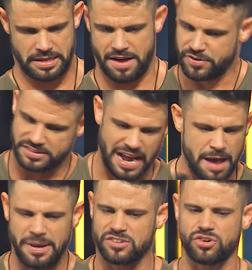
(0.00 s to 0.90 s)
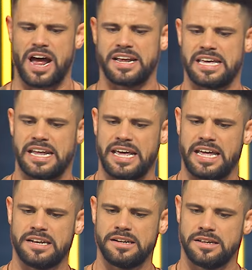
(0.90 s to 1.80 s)
every time I try to get
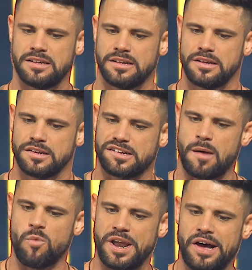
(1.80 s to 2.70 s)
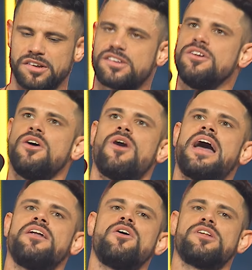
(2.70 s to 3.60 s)
in, someone else. You know,
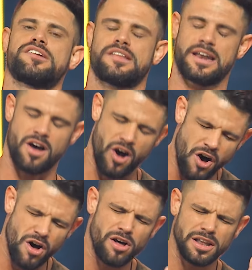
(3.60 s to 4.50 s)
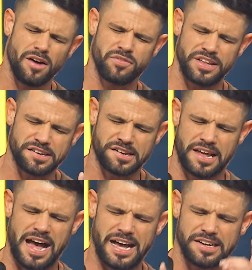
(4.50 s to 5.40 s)
I noticed that all of this
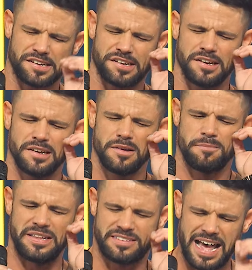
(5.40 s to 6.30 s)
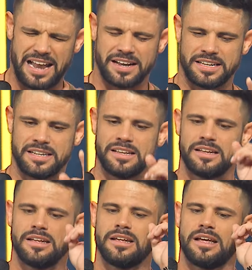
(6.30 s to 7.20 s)
guy's mentality
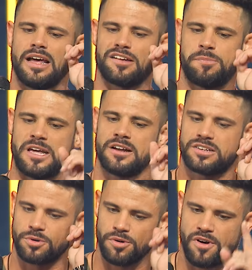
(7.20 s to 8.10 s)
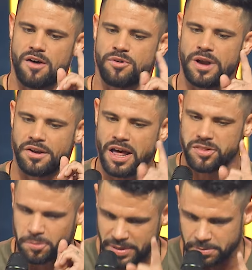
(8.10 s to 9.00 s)
has begun to revolve around
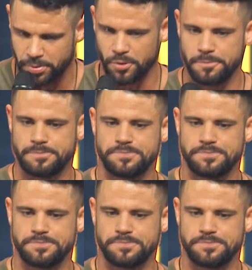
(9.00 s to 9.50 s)
other people.